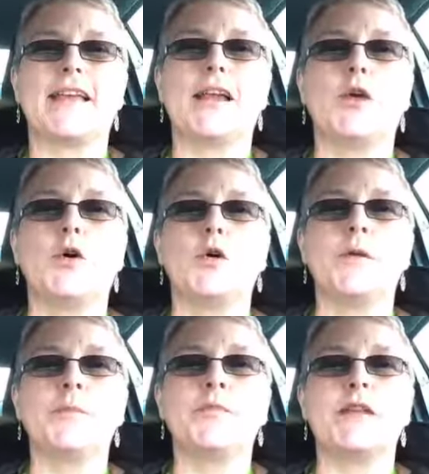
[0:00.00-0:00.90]

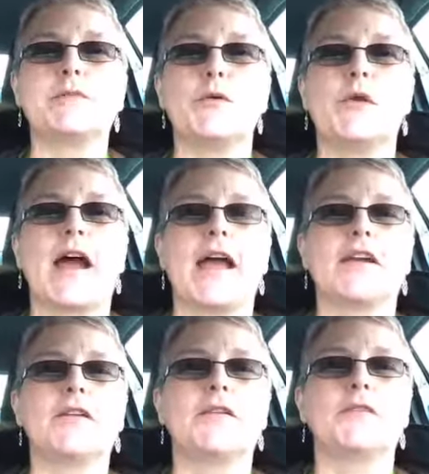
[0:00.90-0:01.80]
Hello, it's
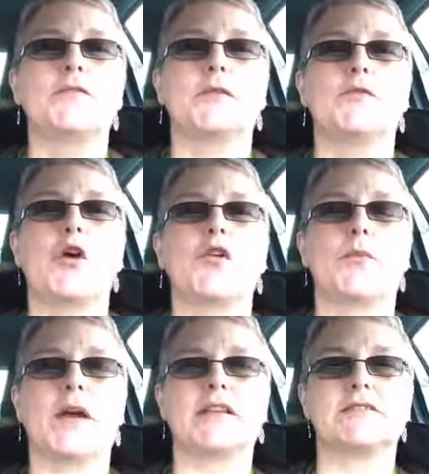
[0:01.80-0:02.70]
Morag from
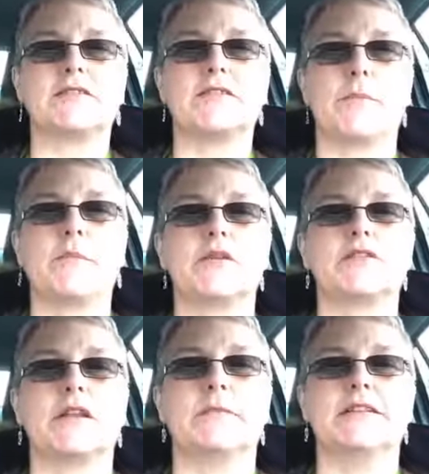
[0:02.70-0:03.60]
Northwest
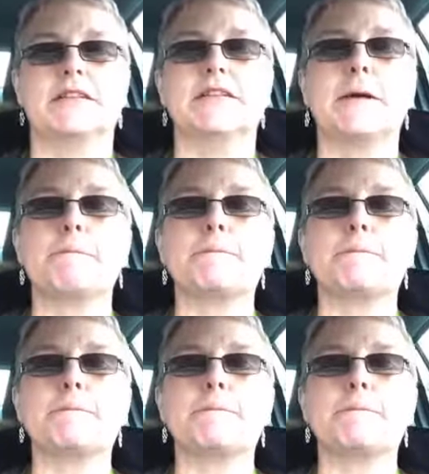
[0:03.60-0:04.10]
Numbers Limited.